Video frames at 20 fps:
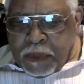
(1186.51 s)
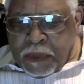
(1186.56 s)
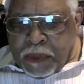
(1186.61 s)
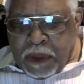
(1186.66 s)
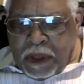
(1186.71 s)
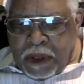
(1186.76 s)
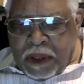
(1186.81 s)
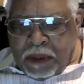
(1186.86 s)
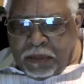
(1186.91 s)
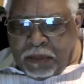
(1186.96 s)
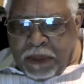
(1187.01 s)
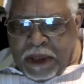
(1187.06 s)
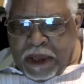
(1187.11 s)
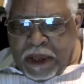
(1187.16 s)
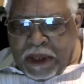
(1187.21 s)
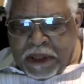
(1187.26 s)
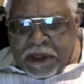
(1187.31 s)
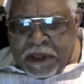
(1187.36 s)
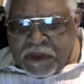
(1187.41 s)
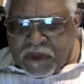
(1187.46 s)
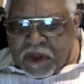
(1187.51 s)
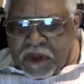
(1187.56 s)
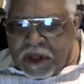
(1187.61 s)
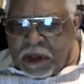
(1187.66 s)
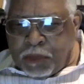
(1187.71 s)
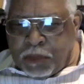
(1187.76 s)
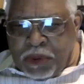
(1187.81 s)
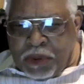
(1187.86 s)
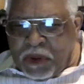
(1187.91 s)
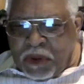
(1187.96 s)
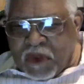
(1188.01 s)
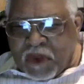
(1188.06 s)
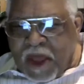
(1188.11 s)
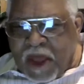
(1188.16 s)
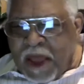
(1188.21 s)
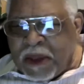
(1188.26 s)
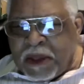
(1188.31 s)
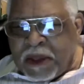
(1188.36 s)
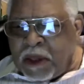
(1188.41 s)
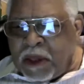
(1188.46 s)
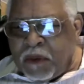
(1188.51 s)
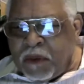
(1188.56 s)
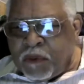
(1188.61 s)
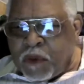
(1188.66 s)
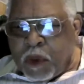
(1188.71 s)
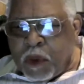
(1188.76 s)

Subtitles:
Amen. He said, the peace I give